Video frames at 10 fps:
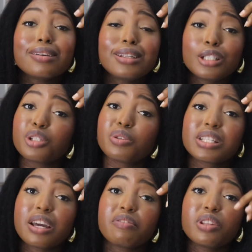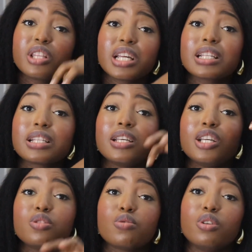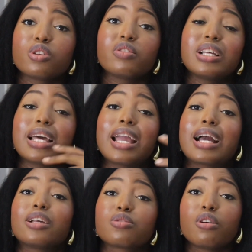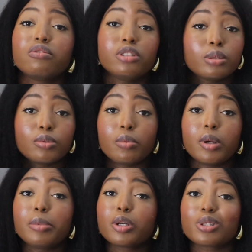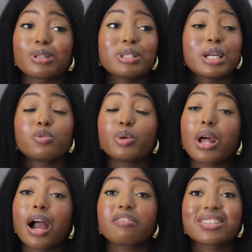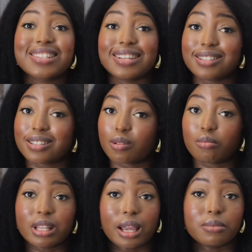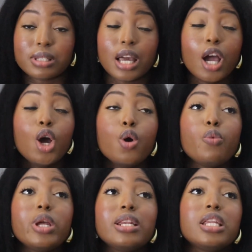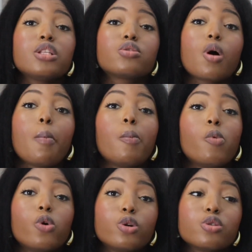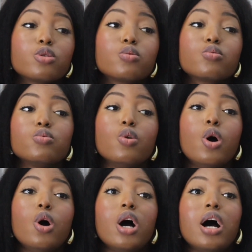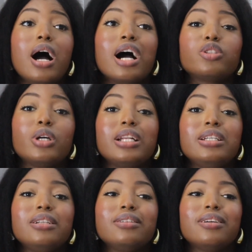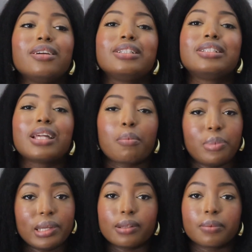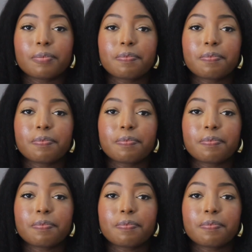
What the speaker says: integrate everything into yourself that I can solve this problem. Because sometimes we don't have sense. Sometimes we need someone to actually step in